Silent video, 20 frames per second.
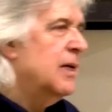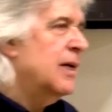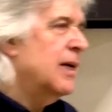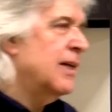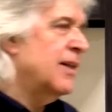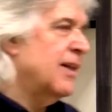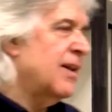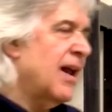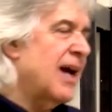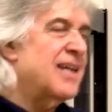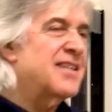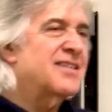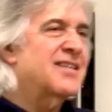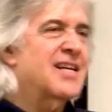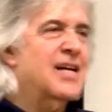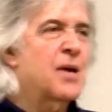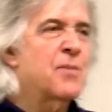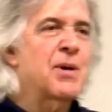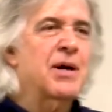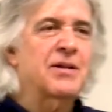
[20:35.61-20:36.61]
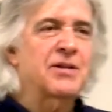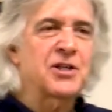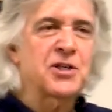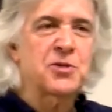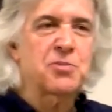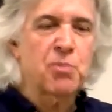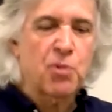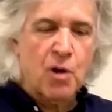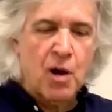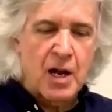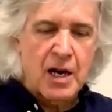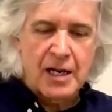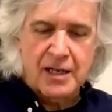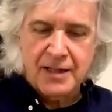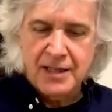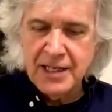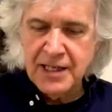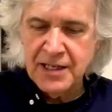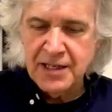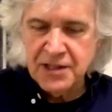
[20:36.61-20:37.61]
And the nice thing about this
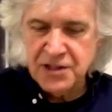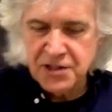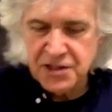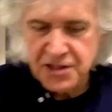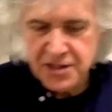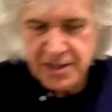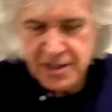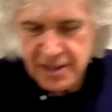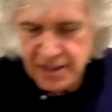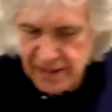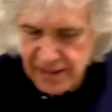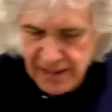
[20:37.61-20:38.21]
product is,